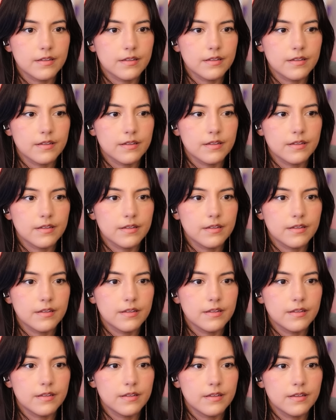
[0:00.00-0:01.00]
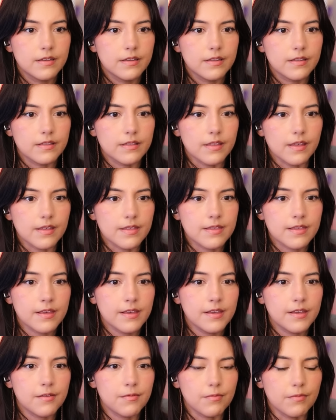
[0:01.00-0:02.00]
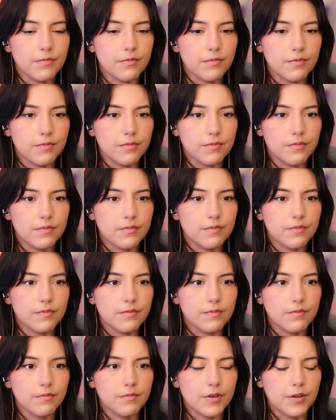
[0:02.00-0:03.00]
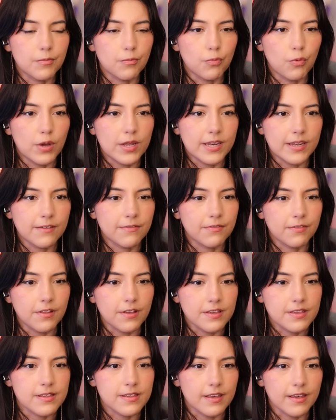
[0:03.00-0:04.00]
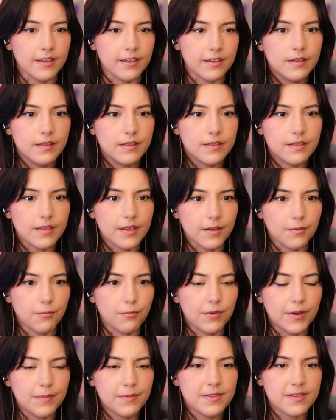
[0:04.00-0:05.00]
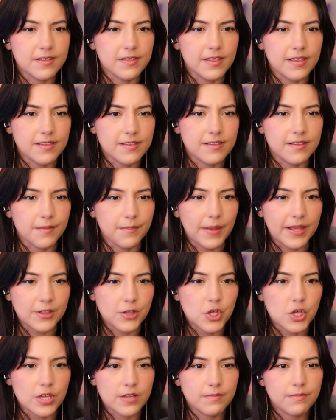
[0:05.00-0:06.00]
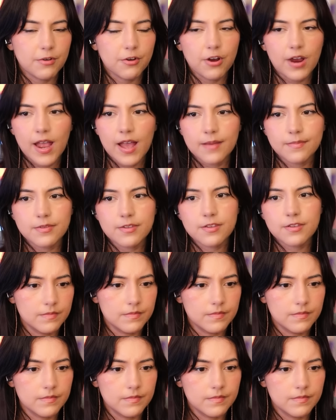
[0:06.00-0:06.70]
It's like what if looks like. It's like rips in this dimension, perhaps.